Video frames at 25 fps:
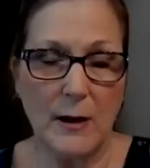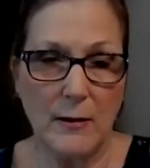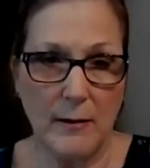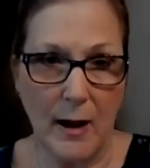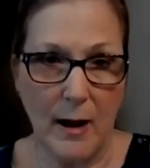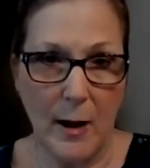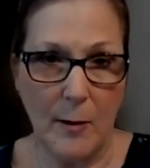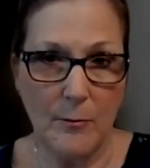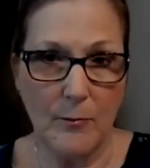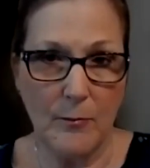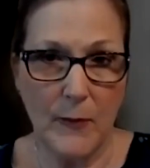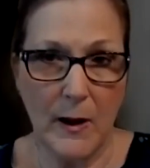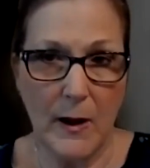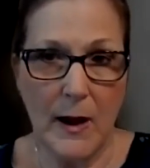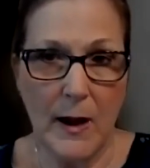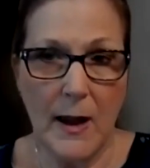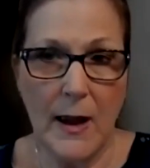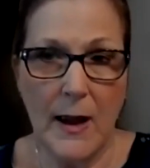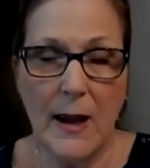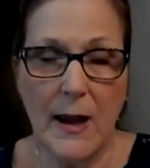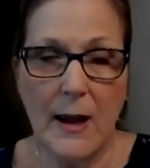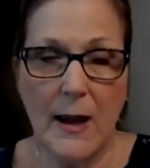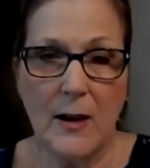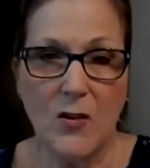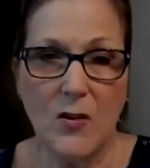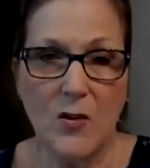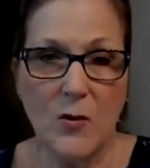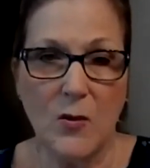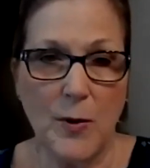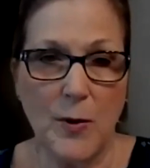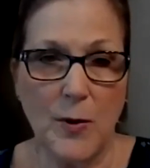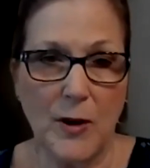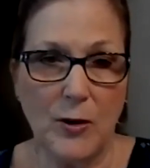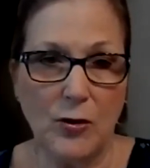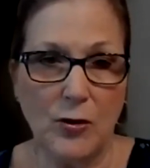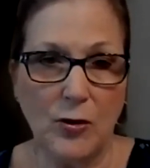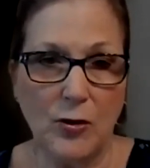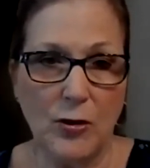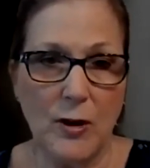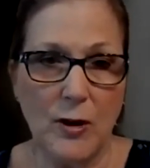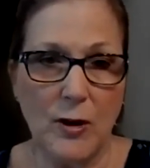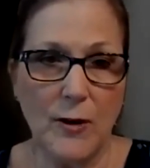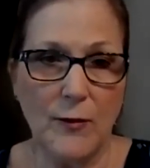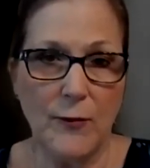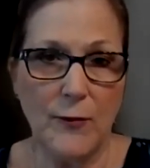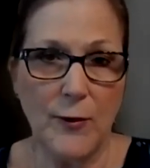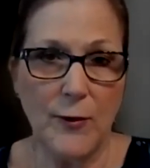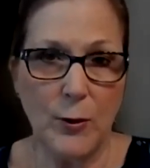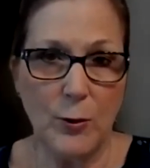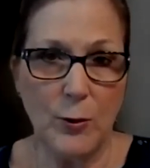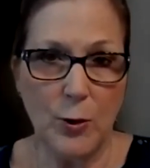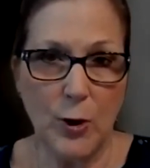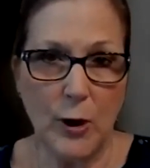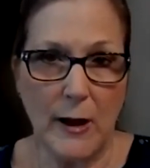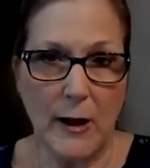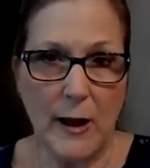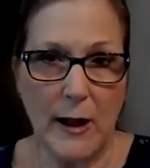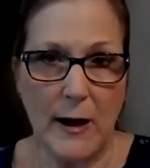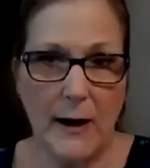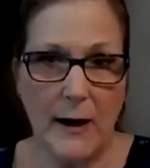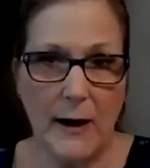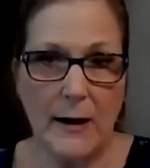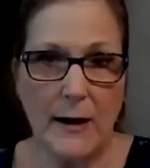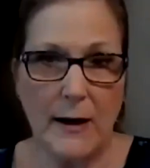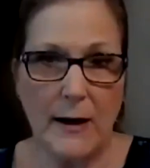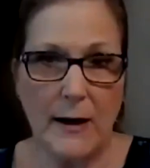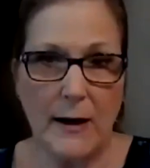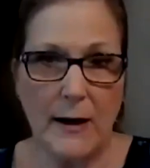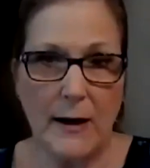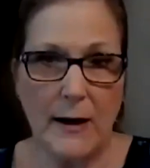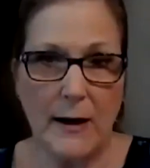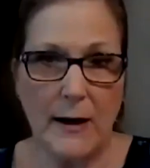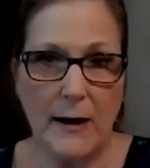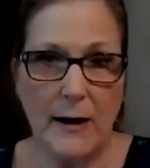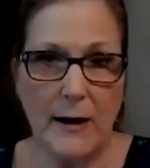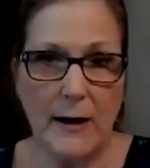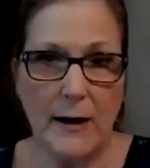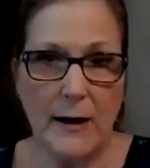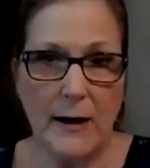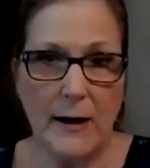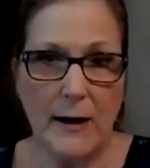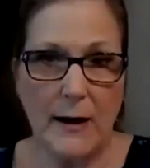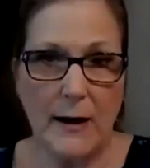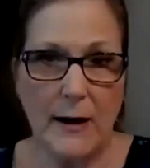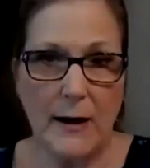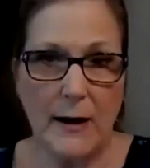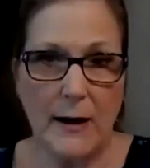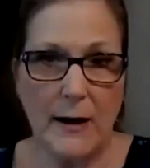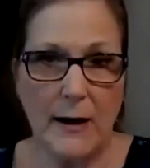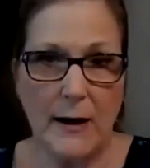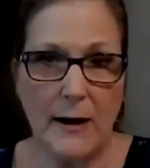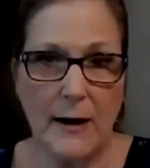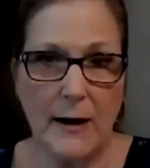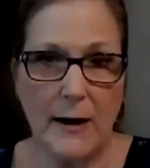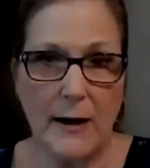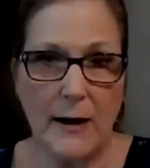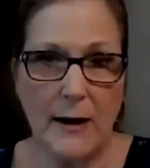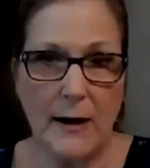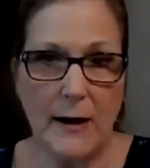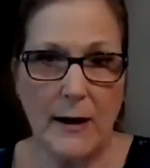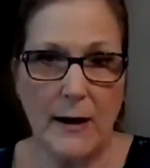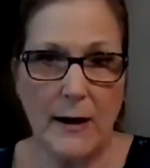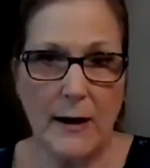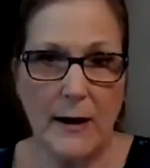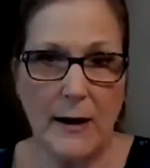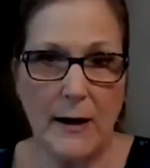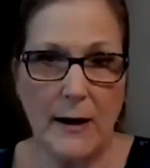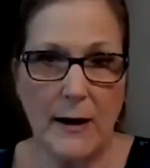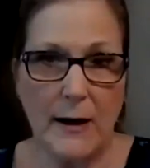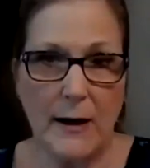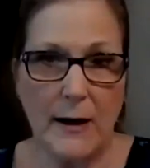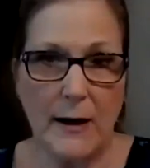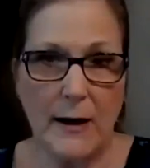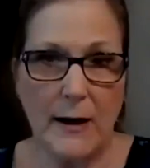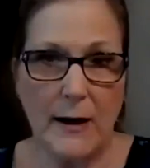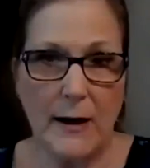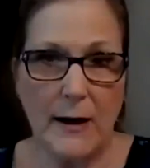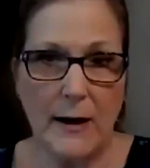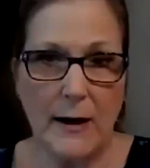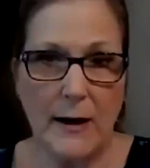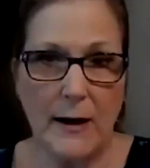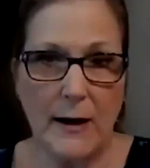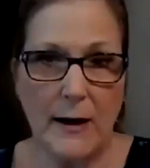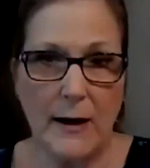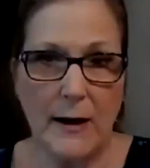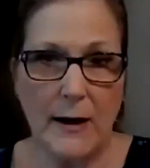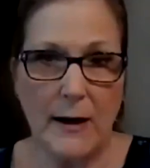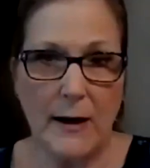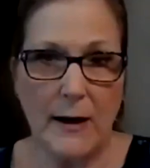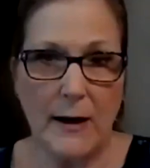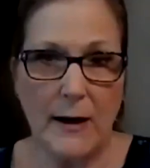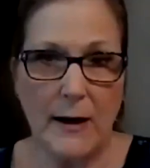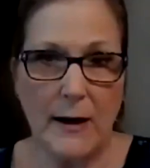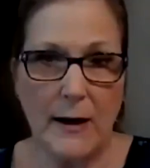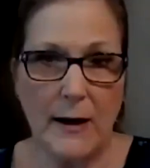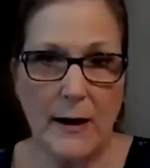to an ESOP, especially if you look at an ESOP over a 10 year period.